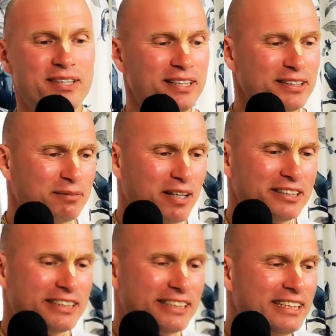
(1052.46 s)
to
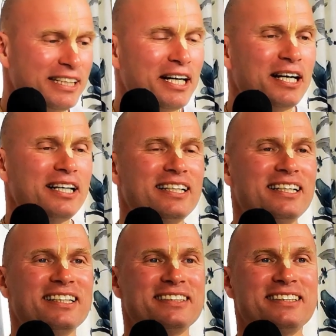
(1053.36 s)
Mataji,
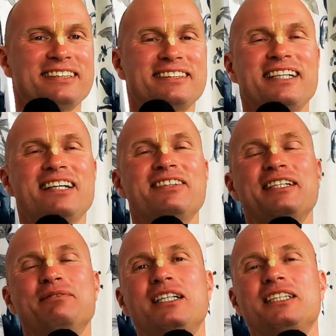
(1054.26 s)
to
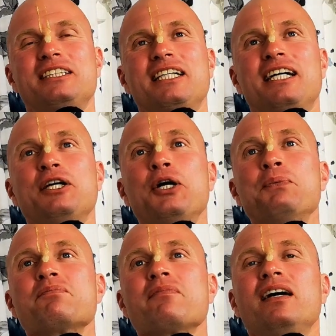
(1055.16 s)
Devaki Mataji,
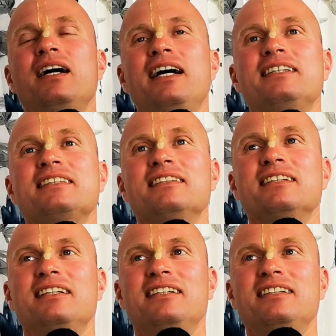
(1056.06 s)
and
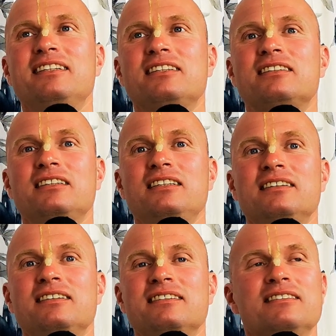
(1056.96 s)
she
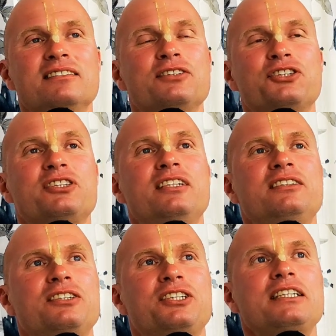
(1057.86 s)

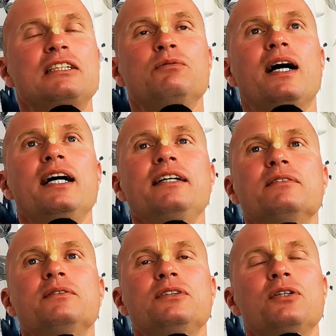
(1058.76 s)
just suggesting,
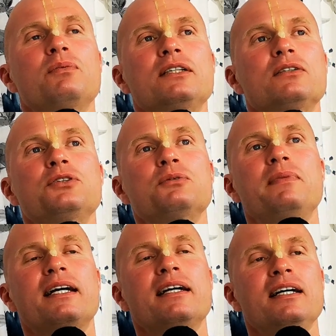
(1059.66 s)
why don't you
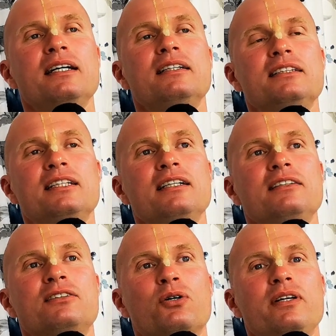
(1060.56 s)

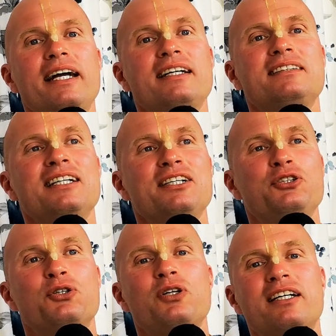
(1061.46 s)
collect,
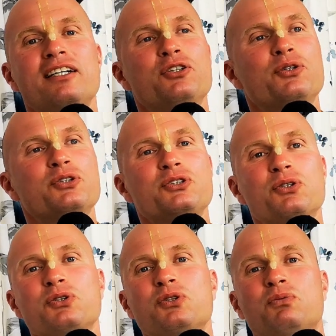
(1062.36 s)
like
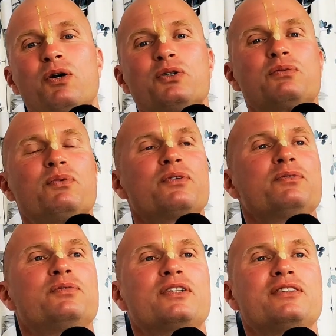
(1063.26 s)
those quotes,
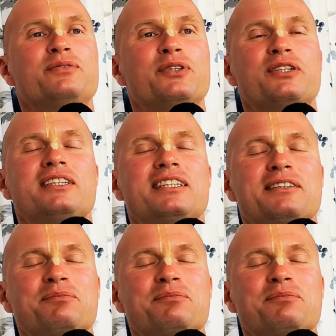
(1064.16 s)
what